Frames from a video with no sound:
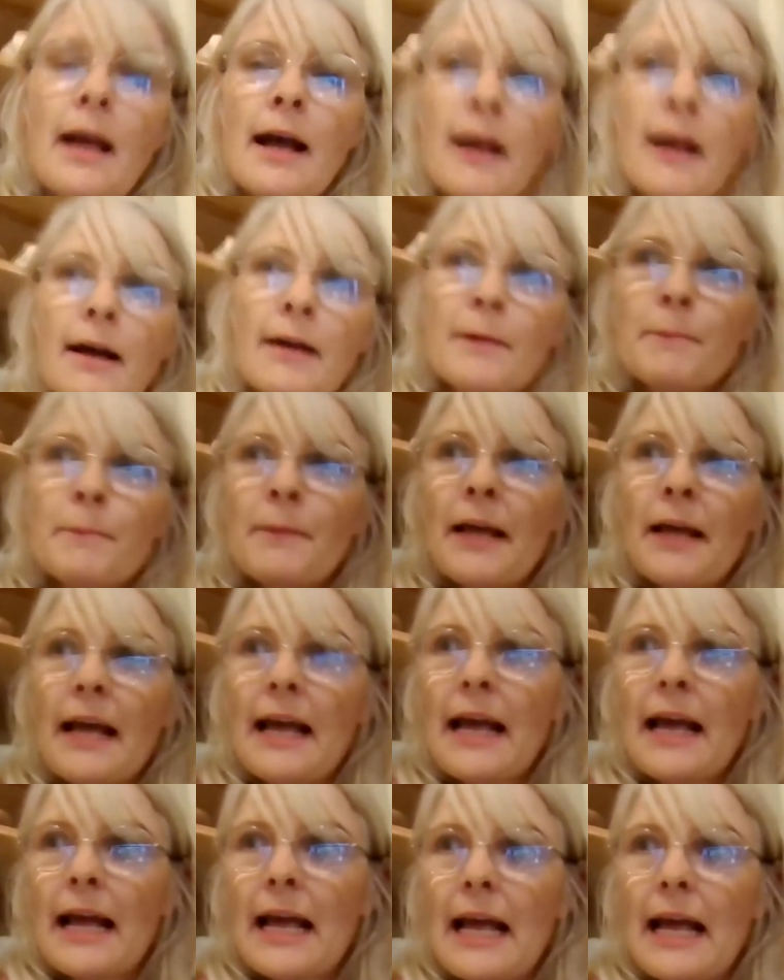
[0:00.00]

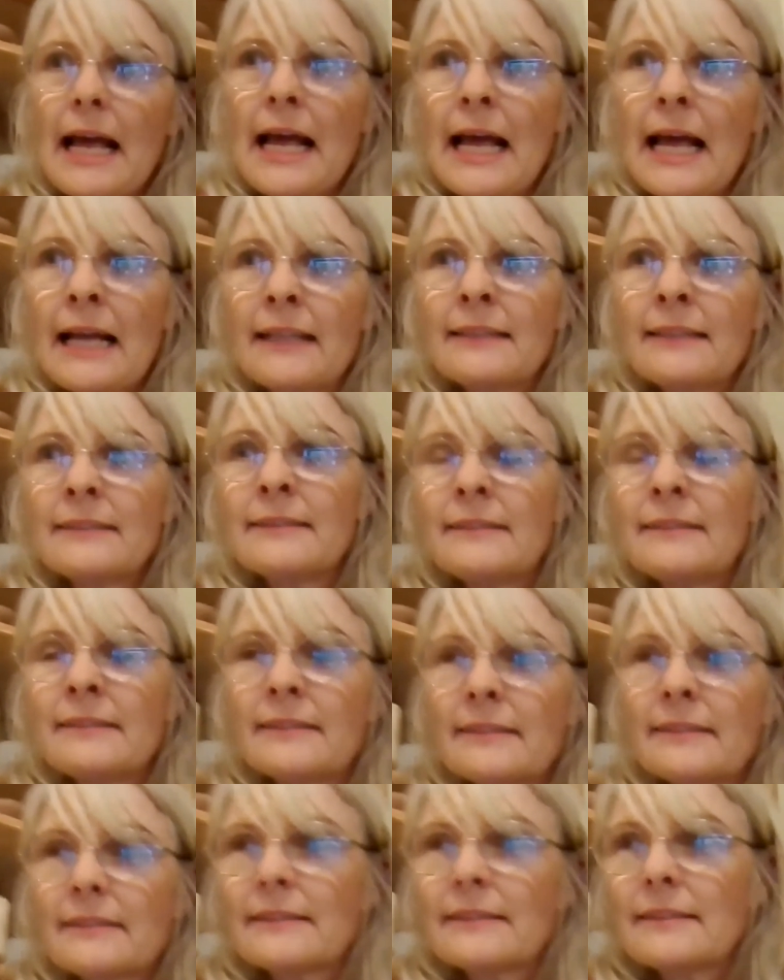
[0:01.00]
And
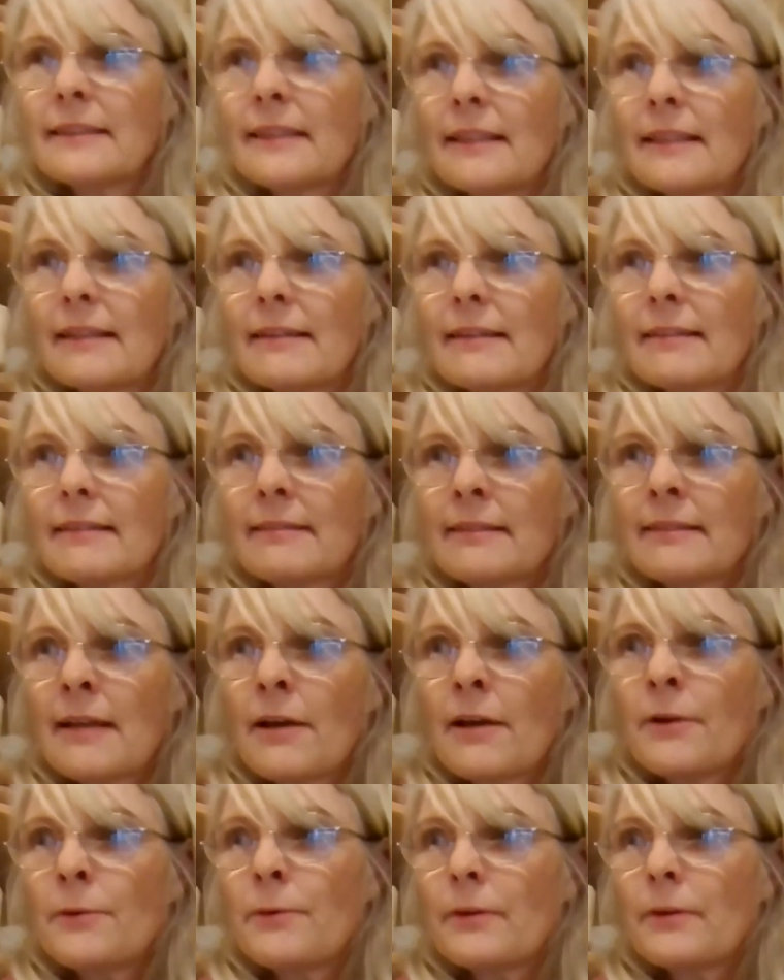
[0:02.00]

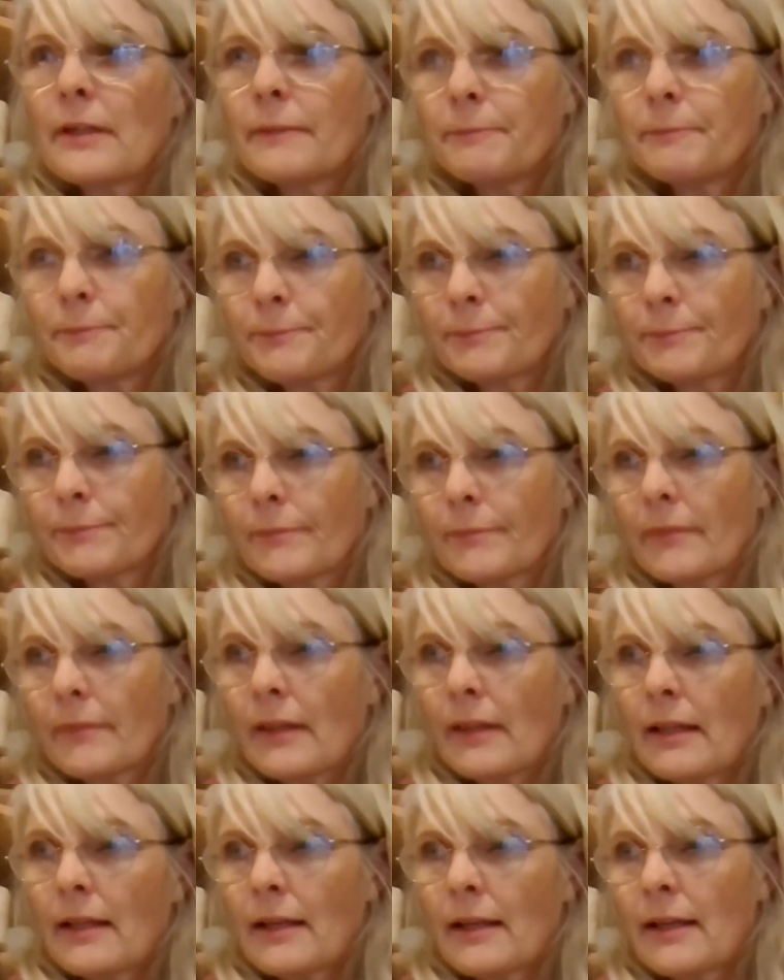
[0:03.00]
so
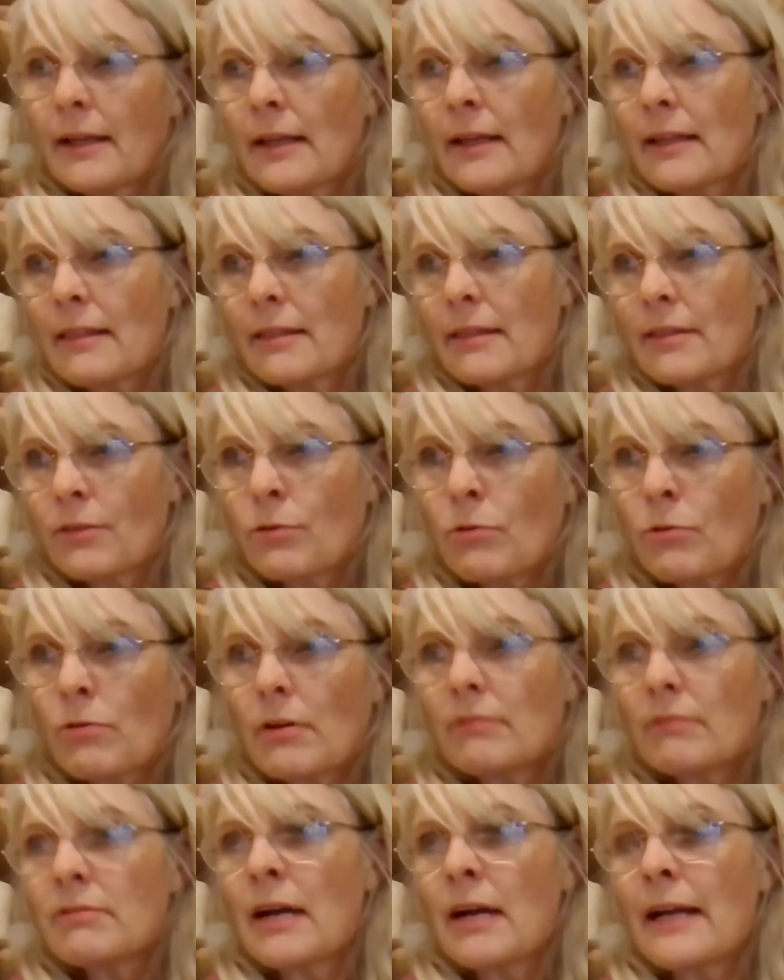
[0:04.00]
I thought,
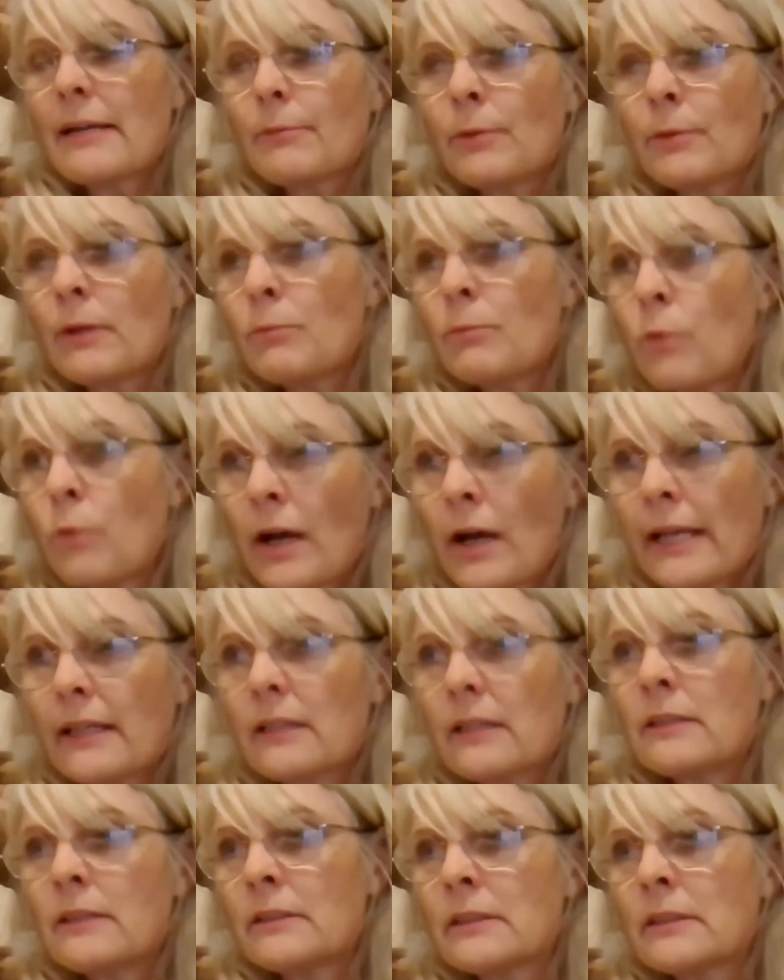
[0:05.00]
right, well, what I
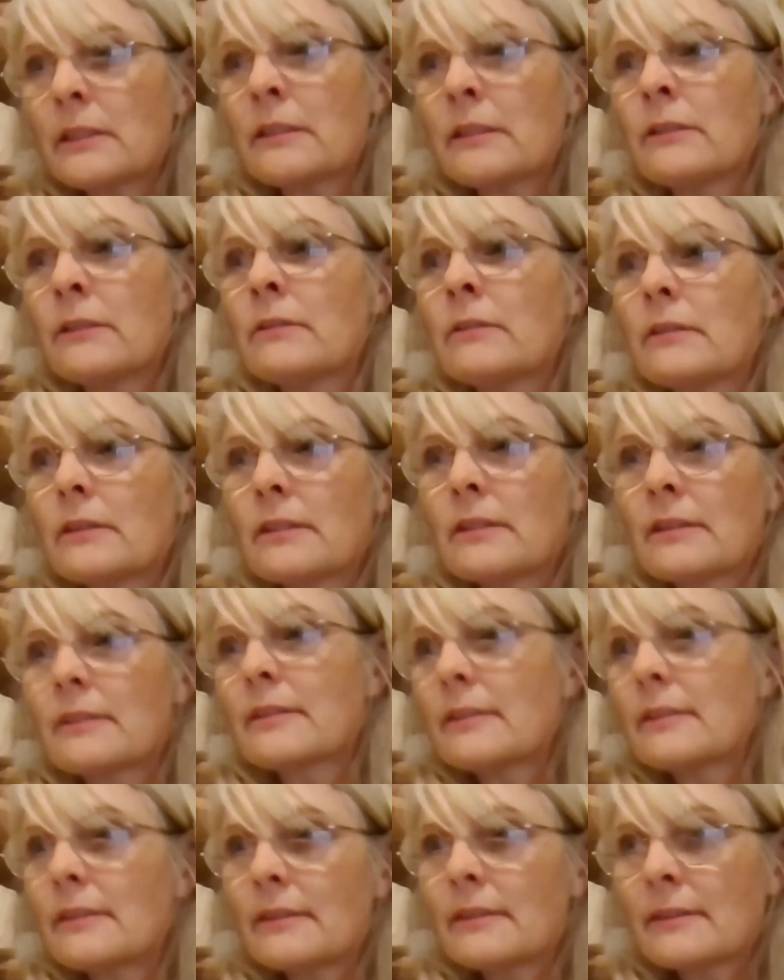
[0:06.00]
could do,
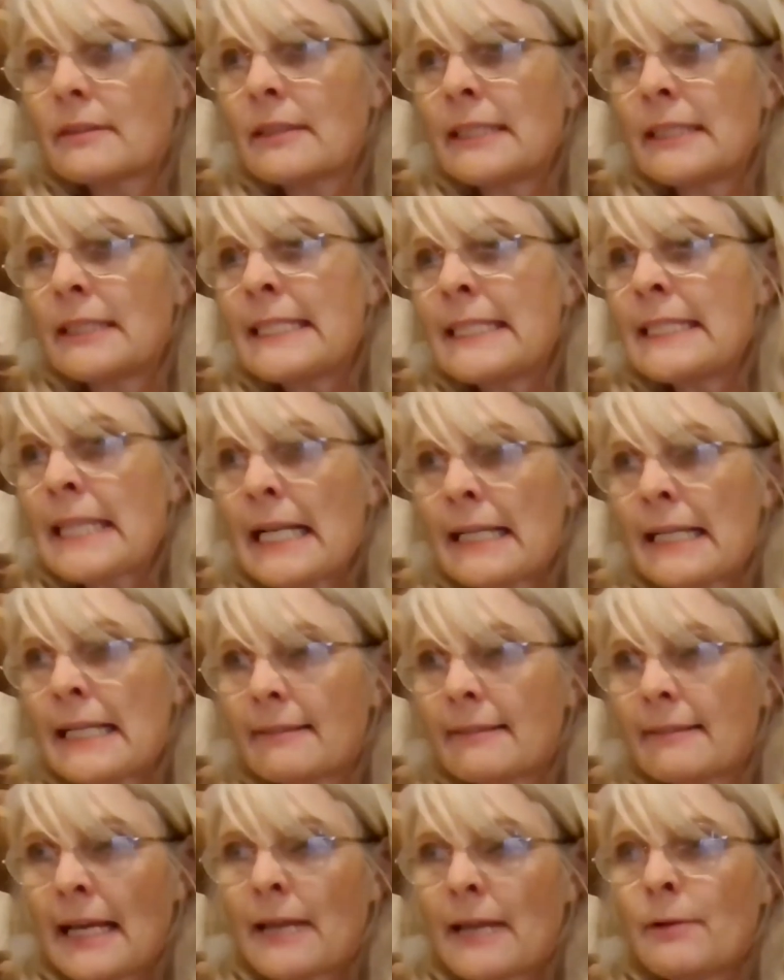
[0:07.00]
because the lead
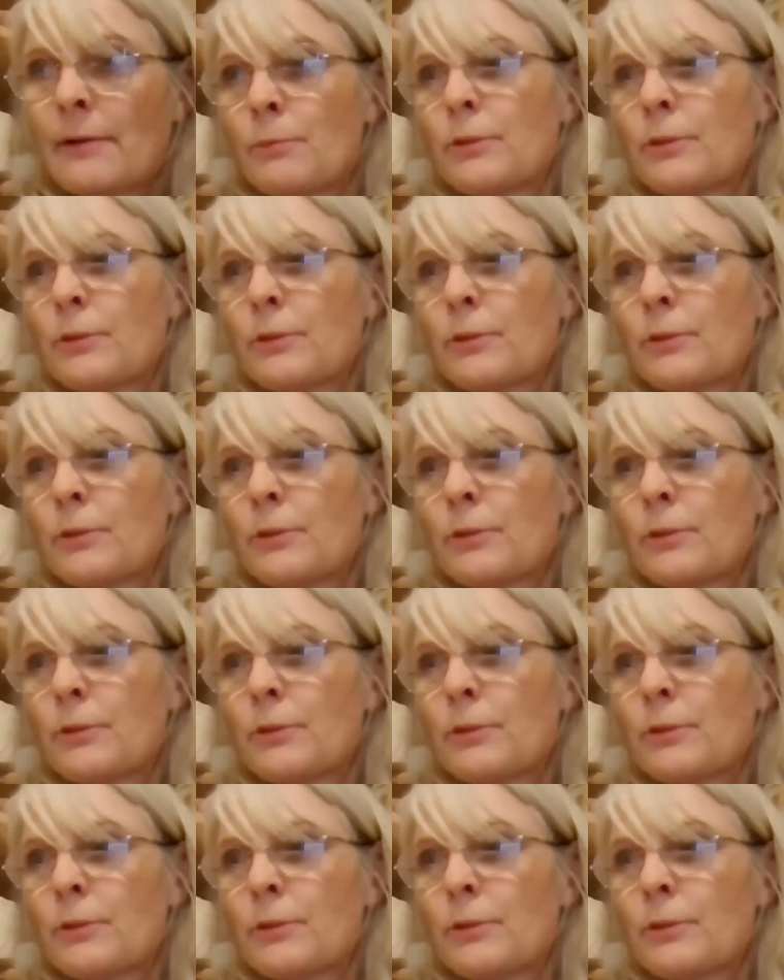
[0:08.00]
LSA